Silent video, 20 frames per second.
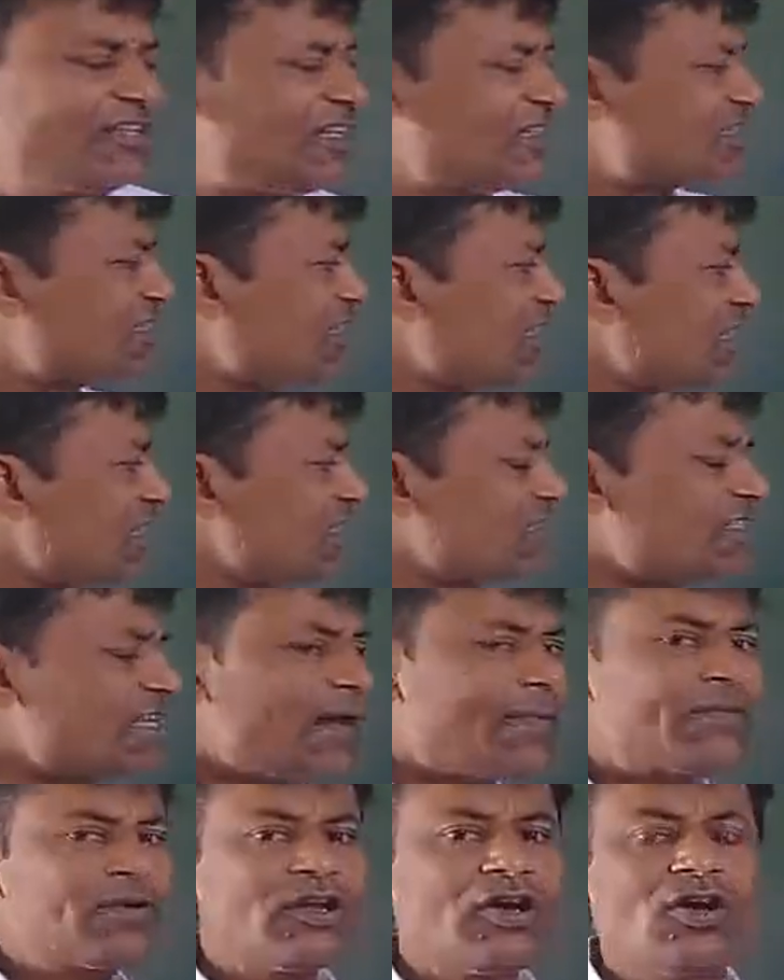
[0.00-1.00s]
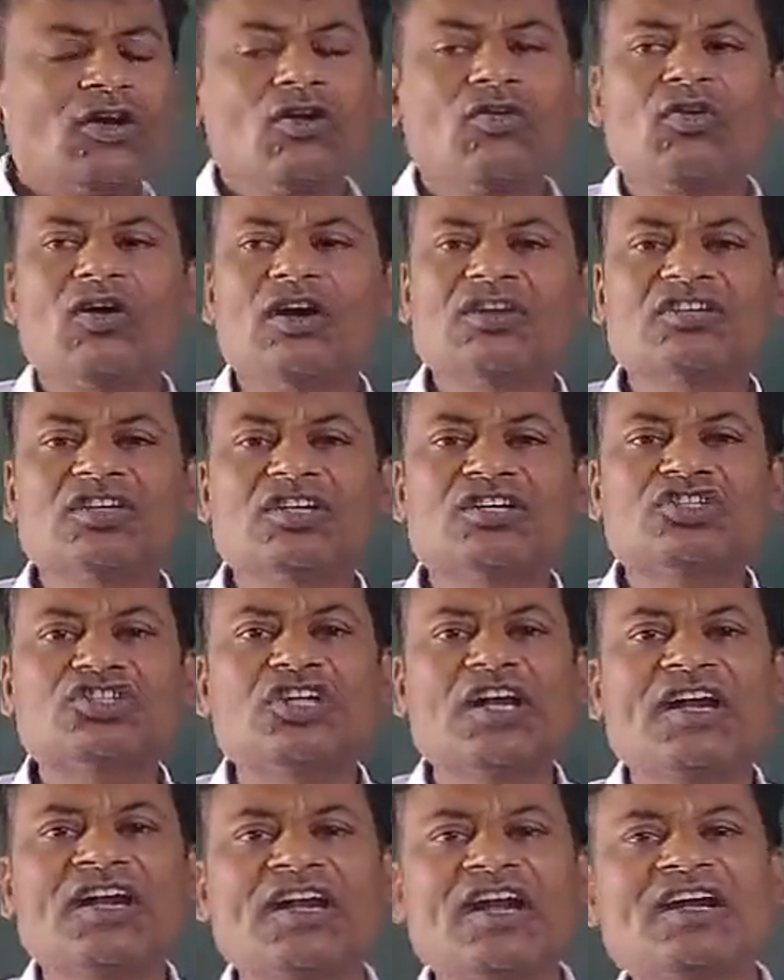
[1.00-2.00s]
This concept was
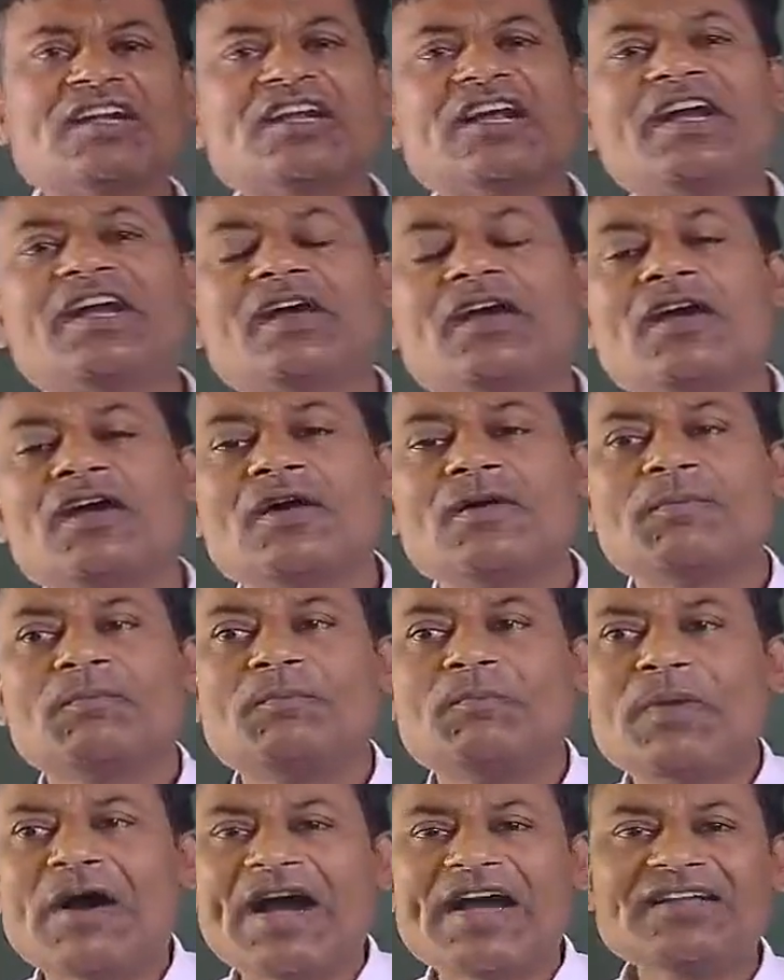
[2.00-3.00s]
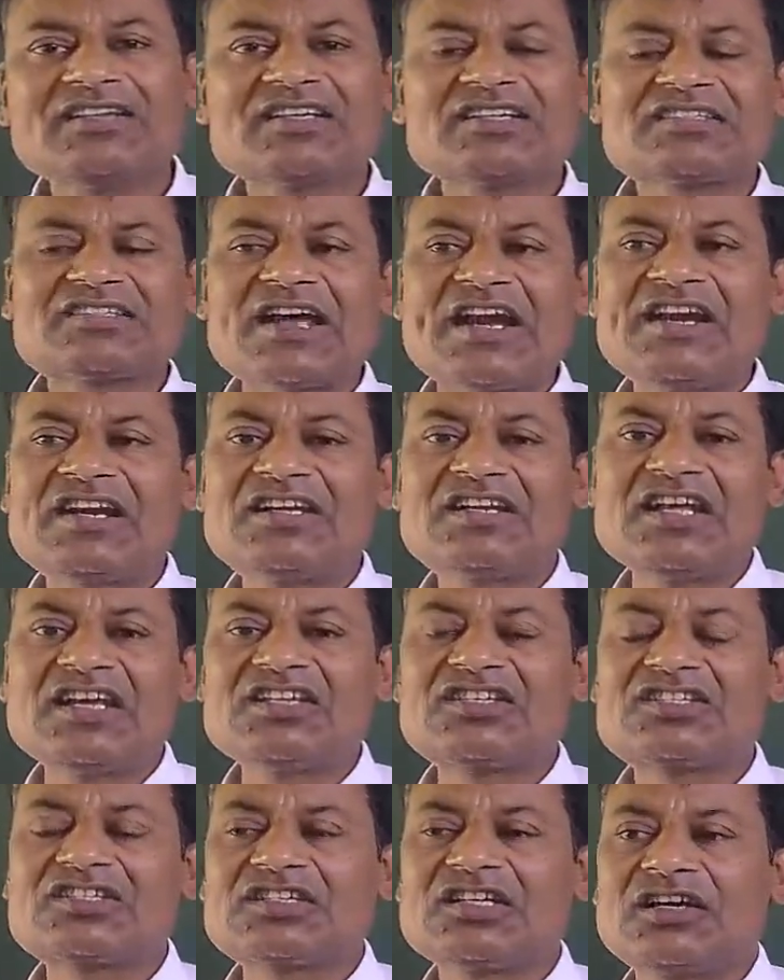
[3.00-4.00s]
generated by the
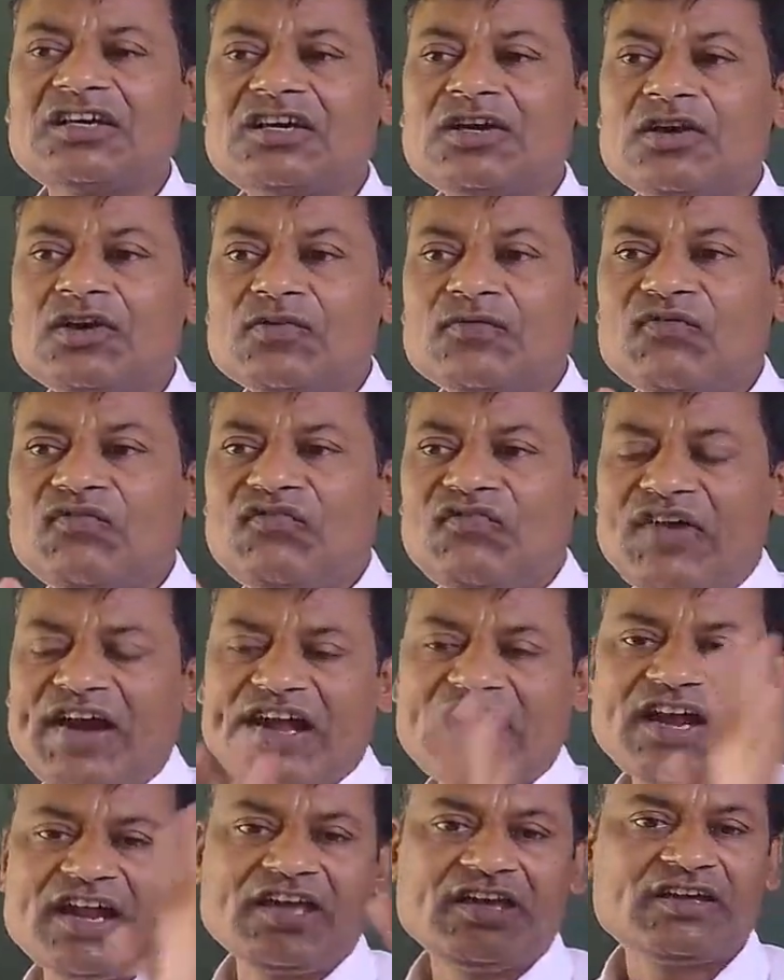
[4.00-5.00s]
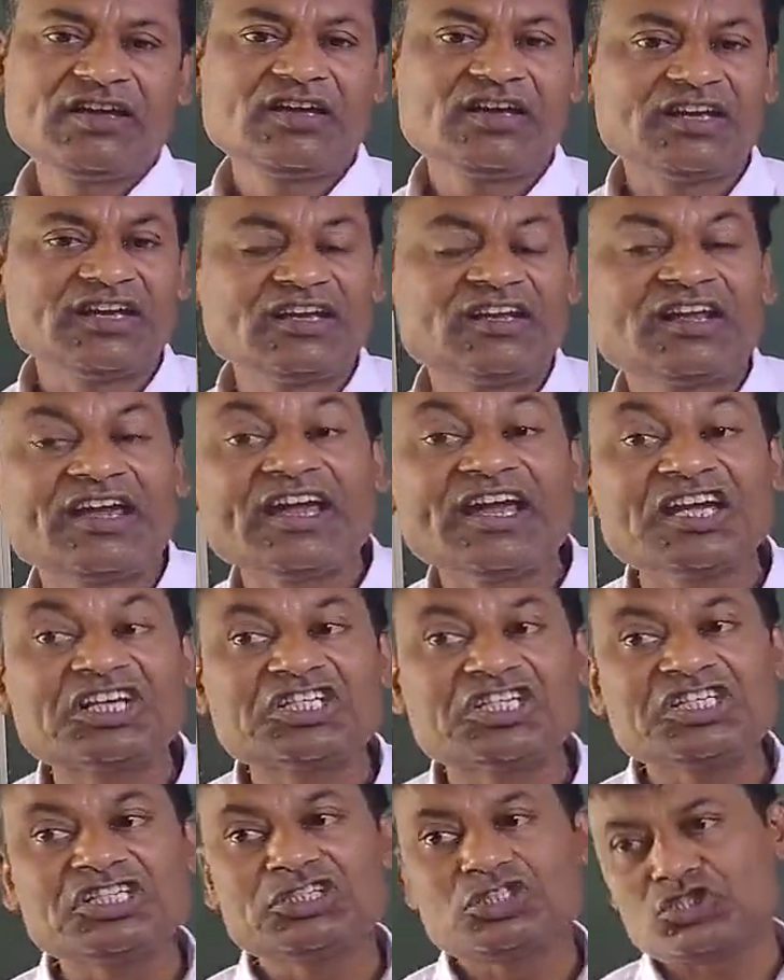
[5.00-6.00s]
scientist Faraday in
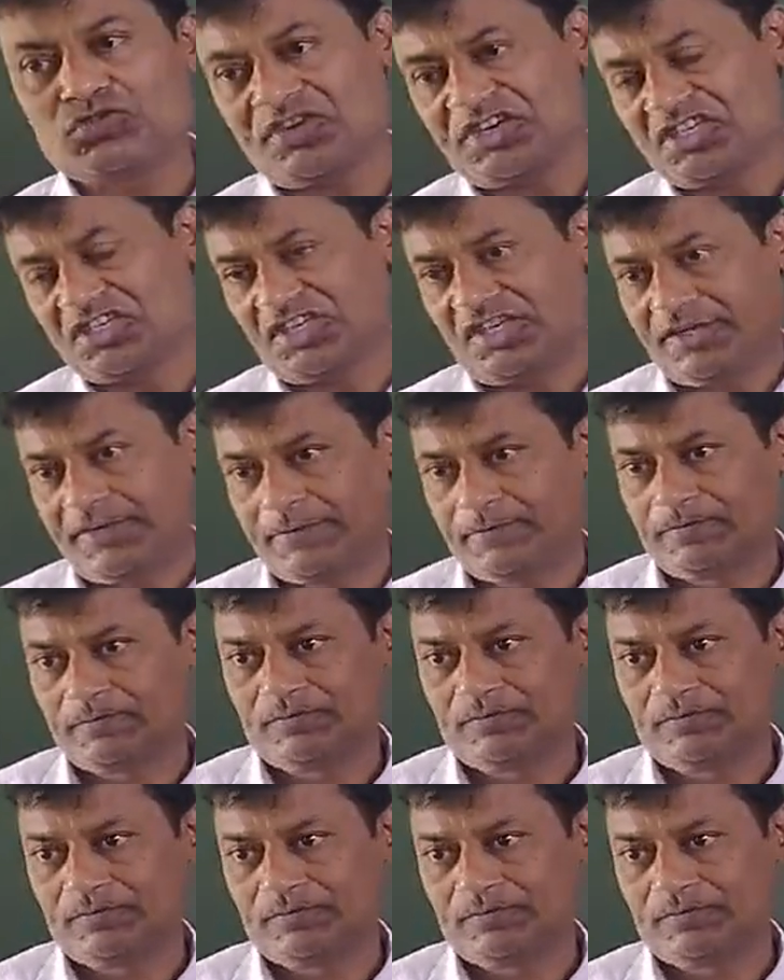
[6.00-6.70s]
1820.